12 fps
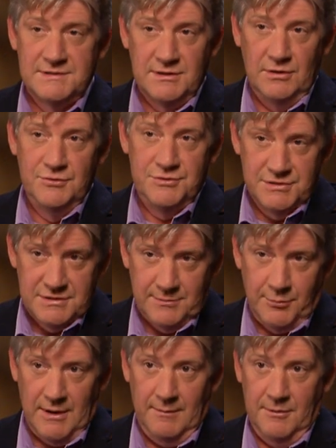solutions to
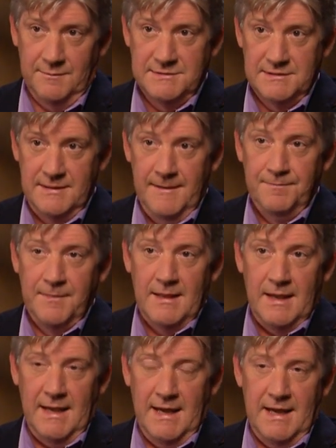problems.
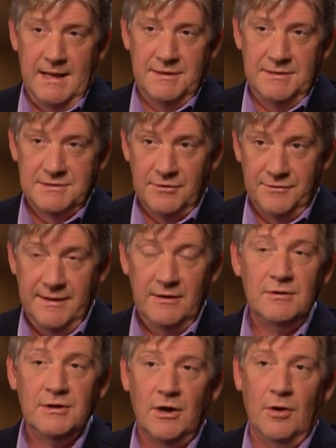And so
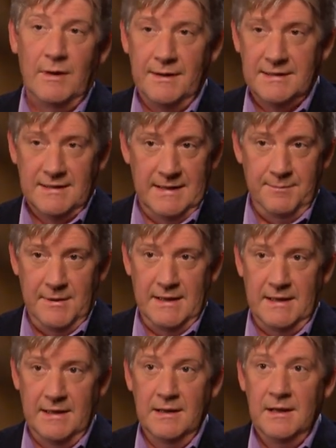they'll go and type
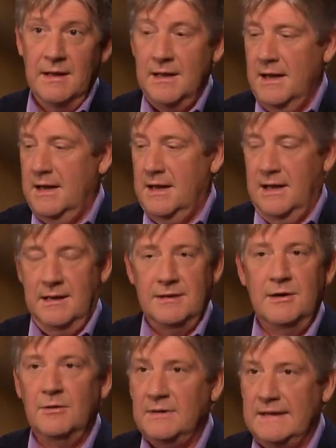in,
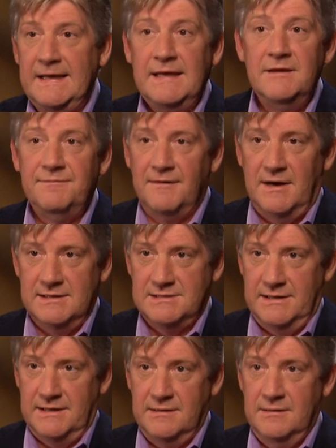leaky
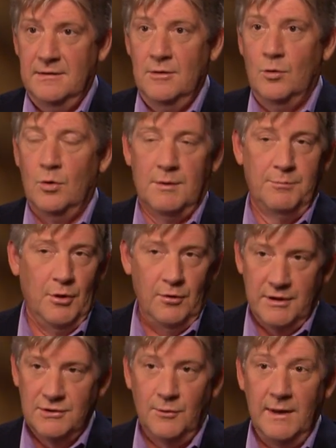faucet, mm-hmm. or
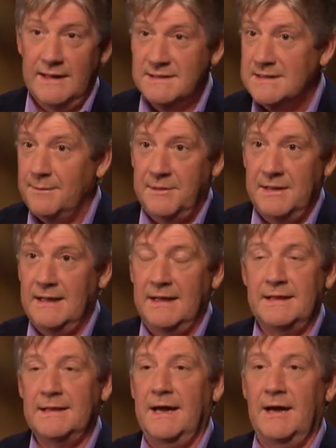broken toilet, something
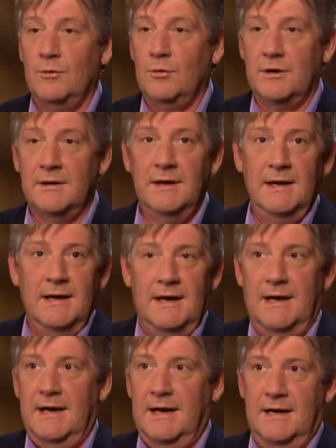like that, or
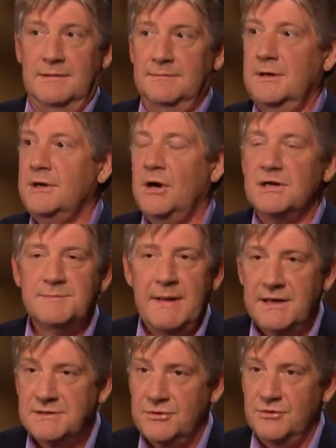
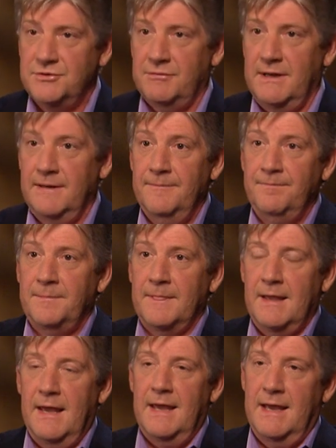cosmetic surgery.
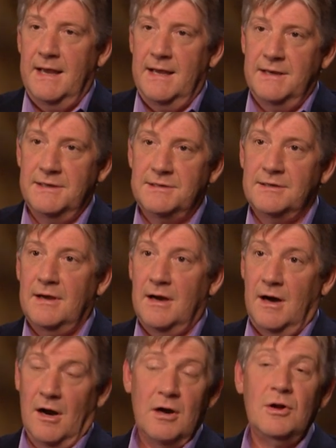And
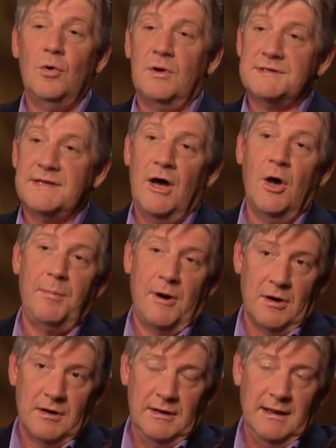our goal is to help
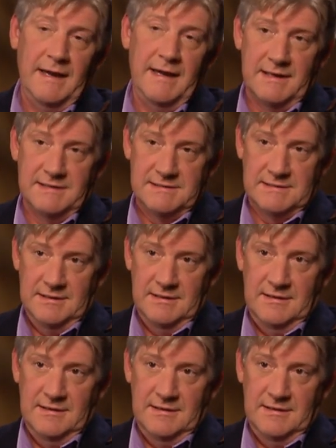our clients'